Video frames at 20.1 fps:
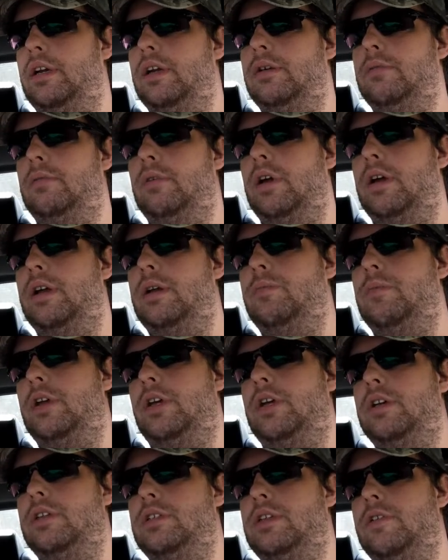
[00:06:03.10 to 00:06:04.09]
it upgraded,
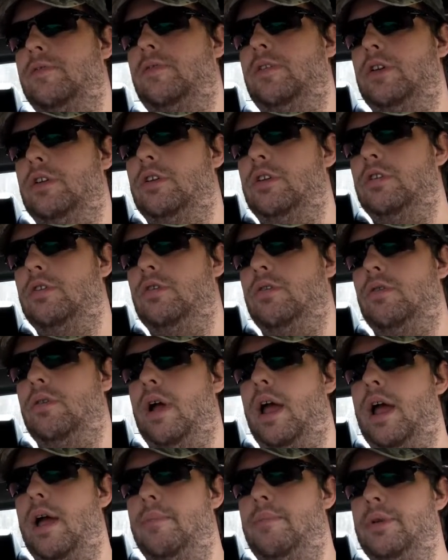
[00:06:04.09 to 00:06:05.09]
because if you do
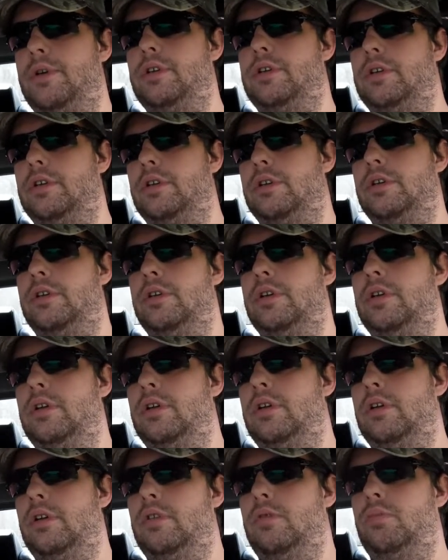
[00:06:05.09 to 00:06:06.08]
happen to
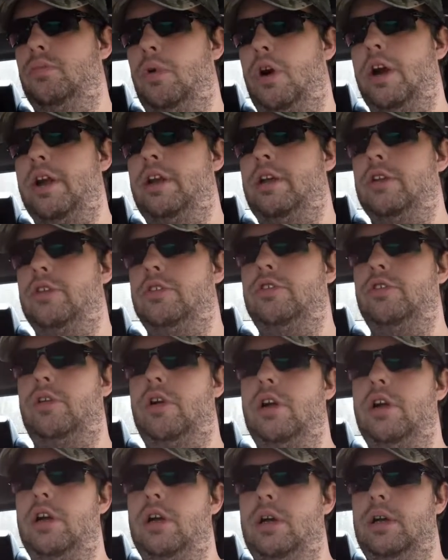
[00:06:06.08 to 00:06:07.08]
break a
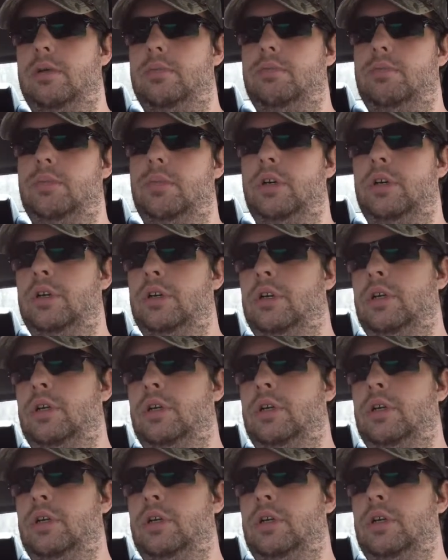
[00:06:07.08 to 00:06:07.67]
drum